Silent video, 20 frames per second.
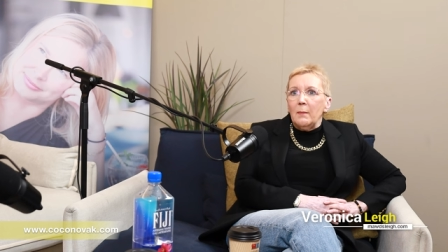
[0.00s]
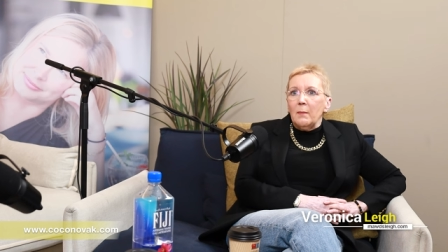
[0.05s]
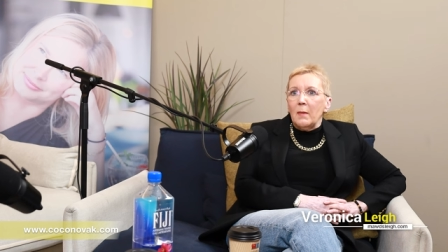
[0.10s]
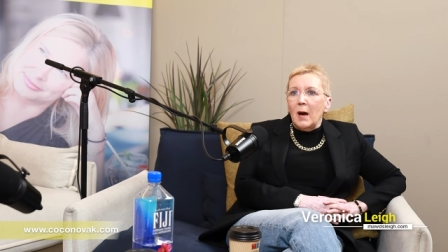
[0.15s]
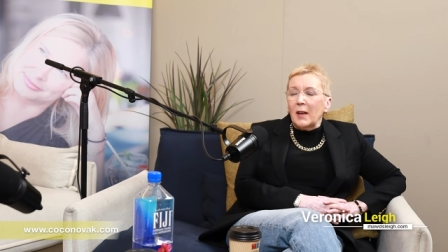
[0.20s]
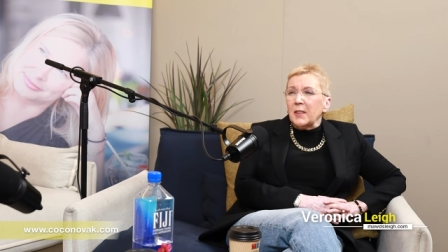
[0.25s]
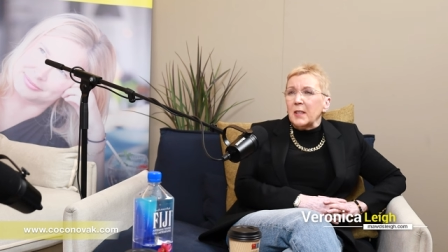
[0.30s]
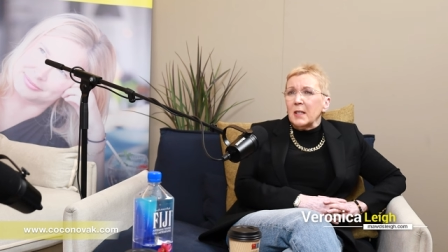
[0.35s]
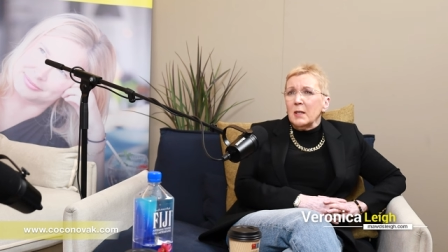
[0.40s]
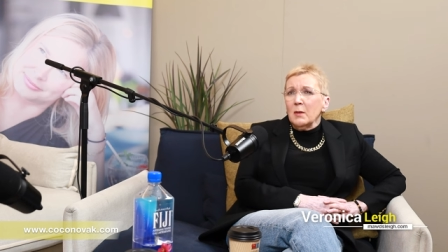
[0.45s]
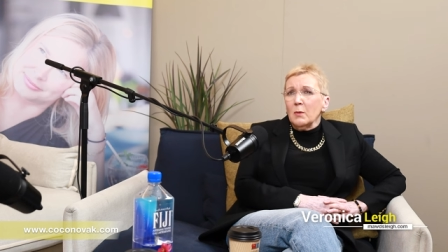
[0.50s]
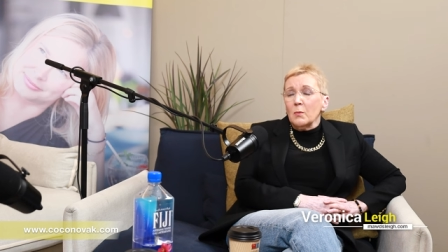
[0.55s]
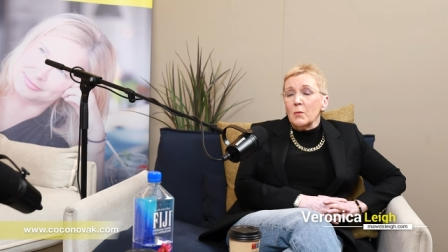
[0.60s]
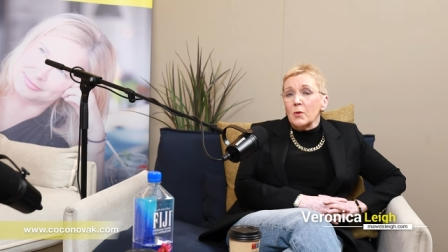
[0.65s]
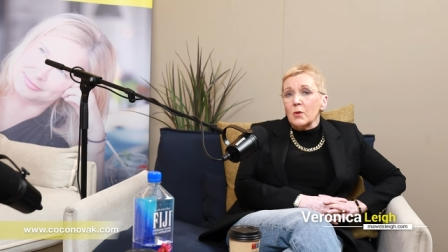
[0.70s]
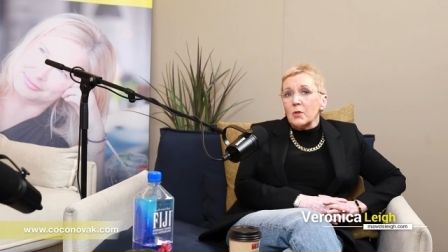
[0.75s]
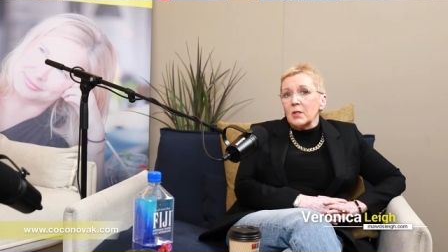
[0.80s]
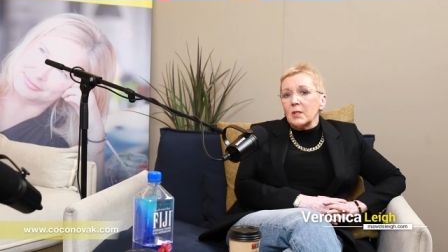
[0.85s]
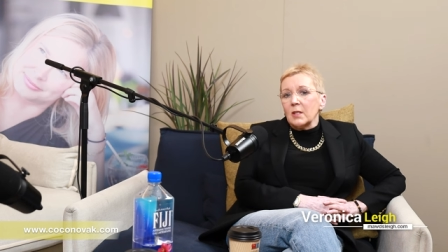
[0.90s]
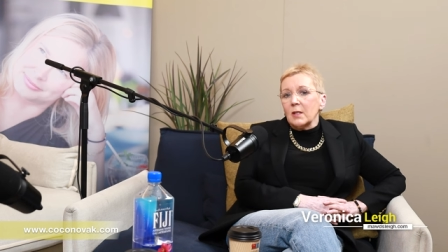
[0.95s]
I think
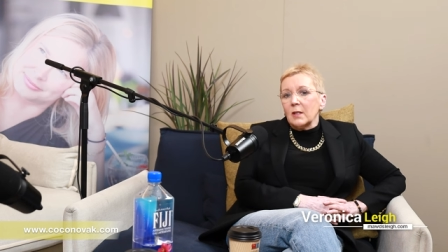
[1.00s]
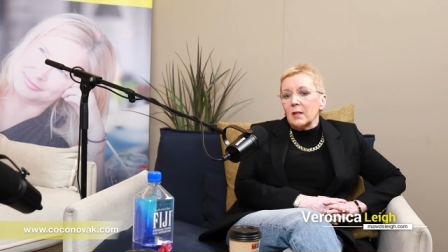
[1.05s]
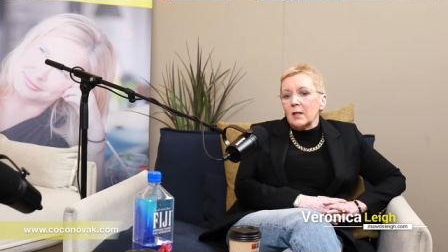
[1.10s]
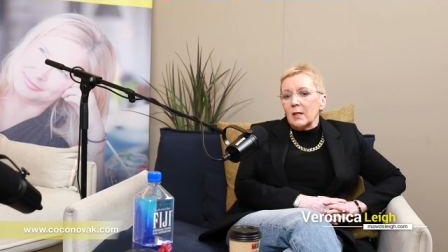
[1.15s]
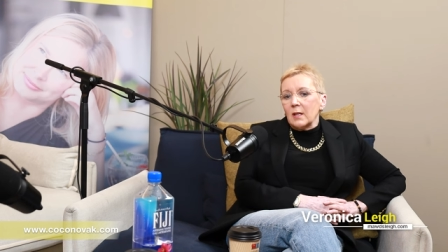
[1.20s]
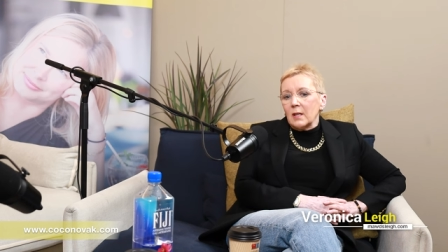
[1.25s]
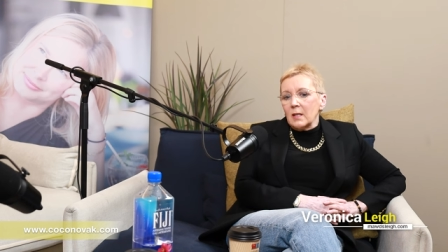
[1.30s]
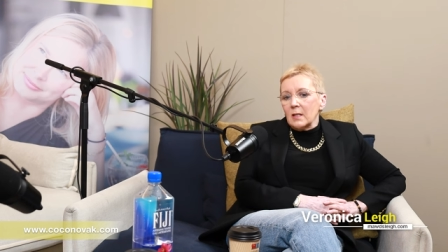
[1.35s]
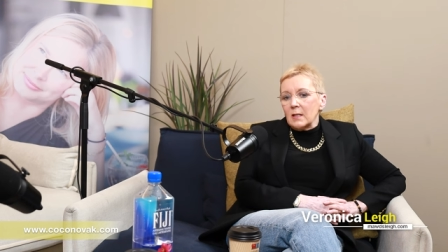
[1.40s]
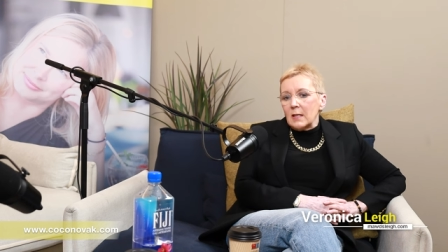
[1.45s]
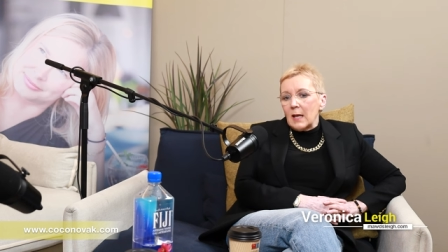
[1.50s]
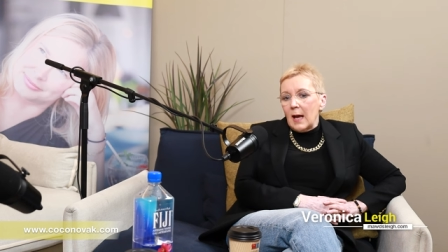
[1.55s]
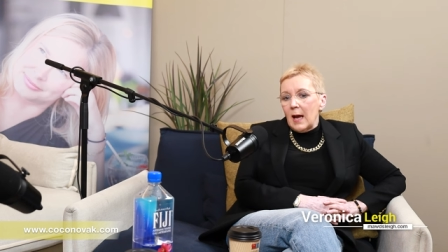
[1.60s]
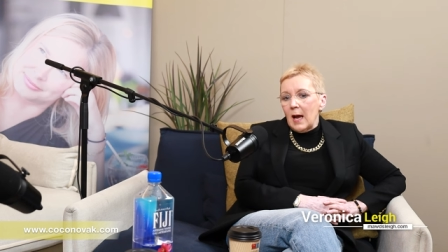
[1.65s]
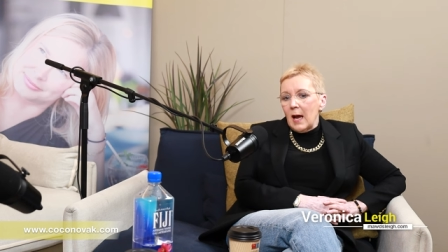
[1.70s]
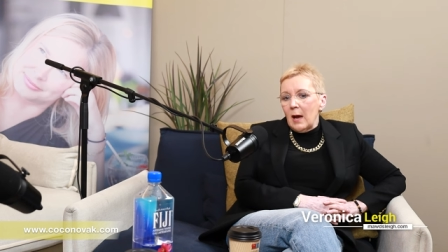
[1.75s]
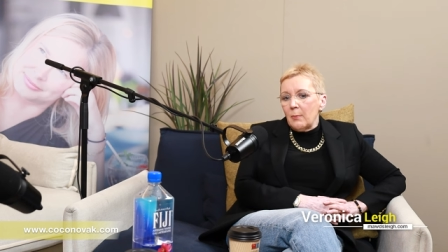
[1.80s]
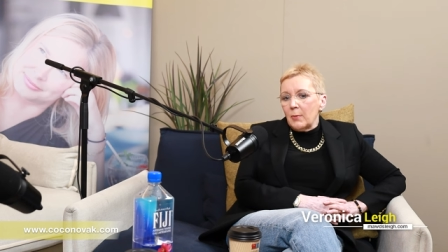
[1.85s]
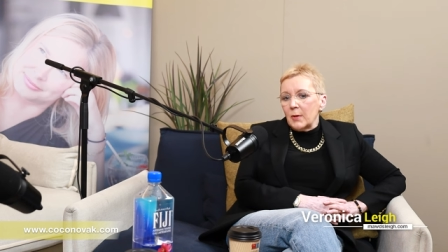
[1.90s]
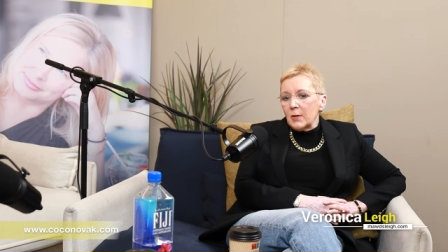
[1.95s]
most of the things
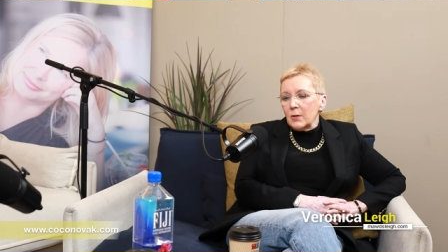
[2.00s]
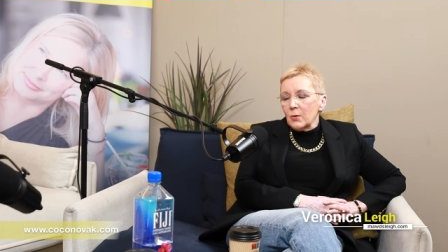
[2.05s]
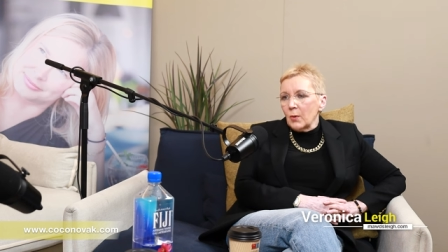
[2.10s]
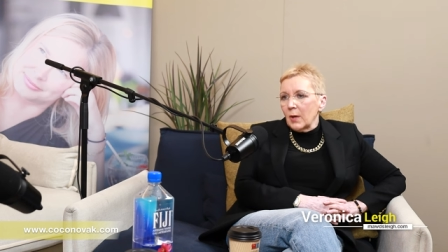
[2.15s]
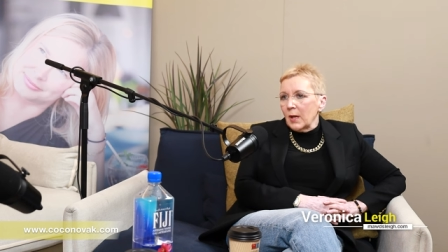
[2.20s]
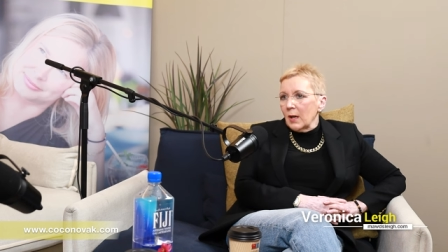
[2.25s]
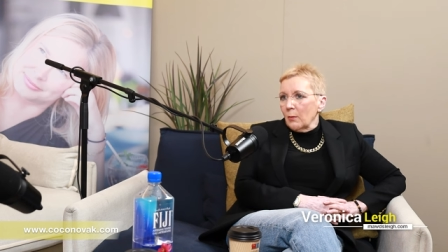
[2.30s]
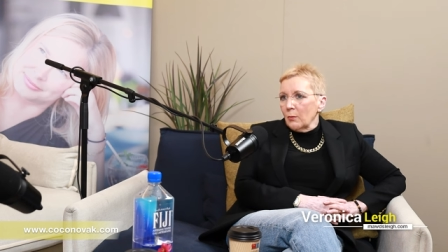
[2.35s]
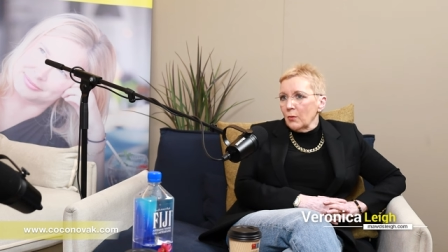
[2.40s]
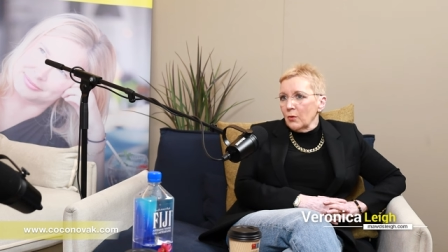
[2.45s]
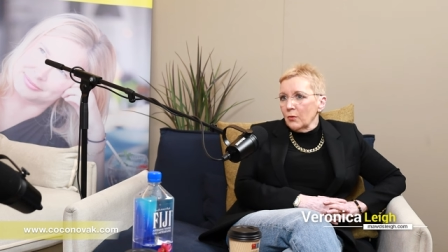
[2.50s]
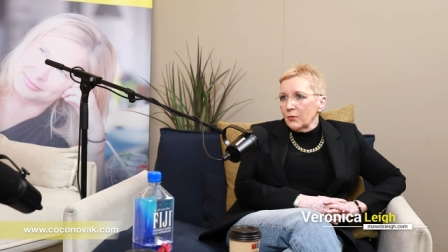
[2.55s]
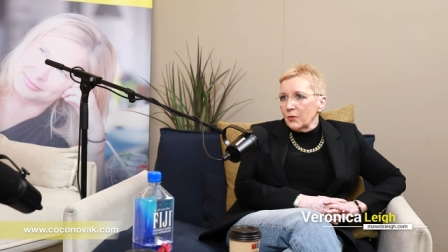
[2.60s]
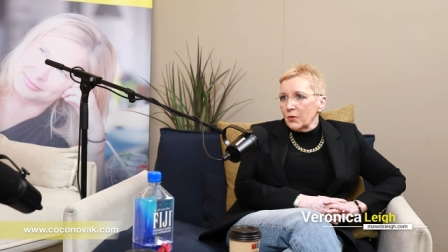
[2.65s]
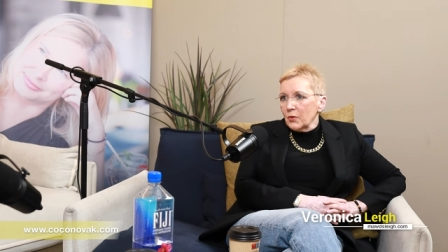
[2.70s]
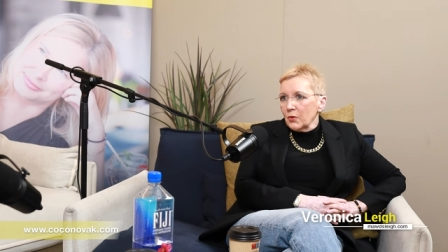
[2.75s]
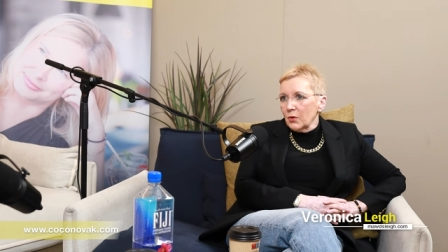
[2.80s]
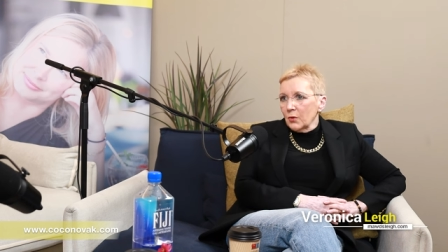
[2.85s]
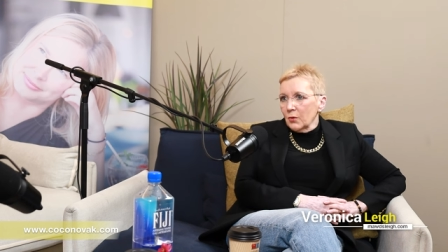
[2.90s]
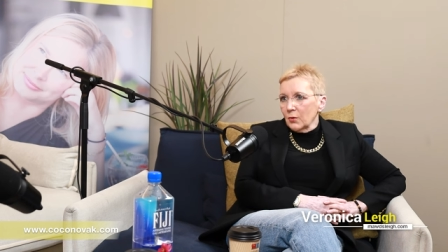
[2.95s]
happened when I moved
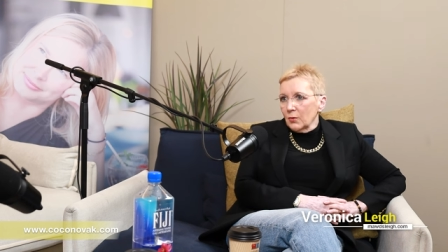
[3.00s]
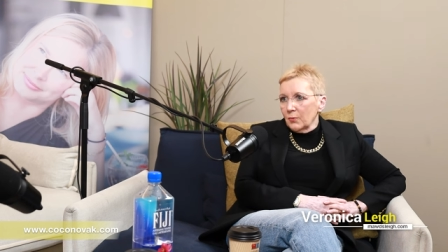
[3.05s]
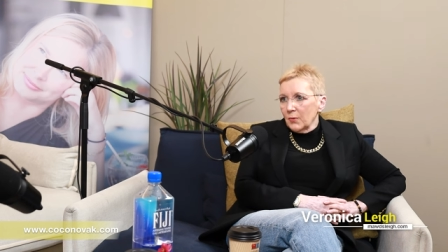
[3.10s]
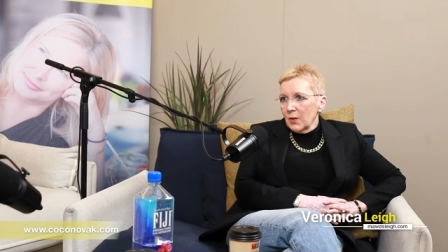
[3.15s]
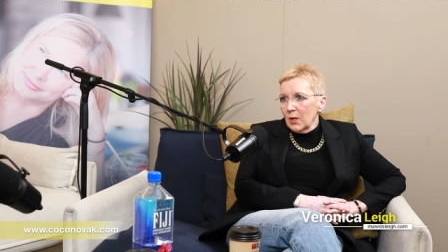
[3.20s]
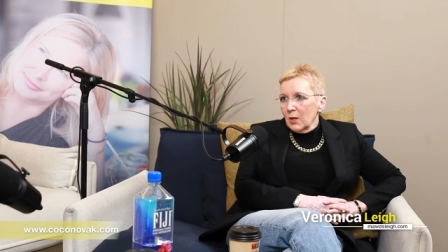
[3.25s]
school.